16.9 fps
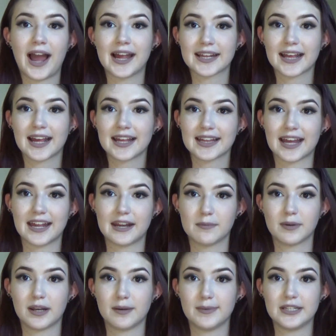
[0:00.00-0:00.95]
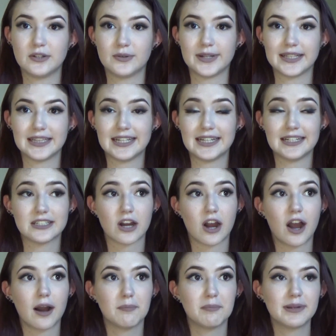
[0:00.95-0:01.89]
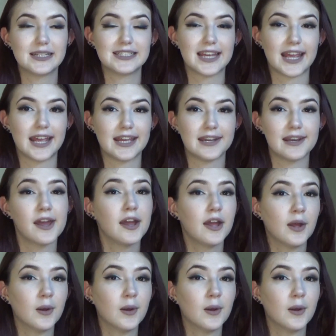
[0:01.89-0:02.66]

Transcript: as I said, I'm going to be doing the top 10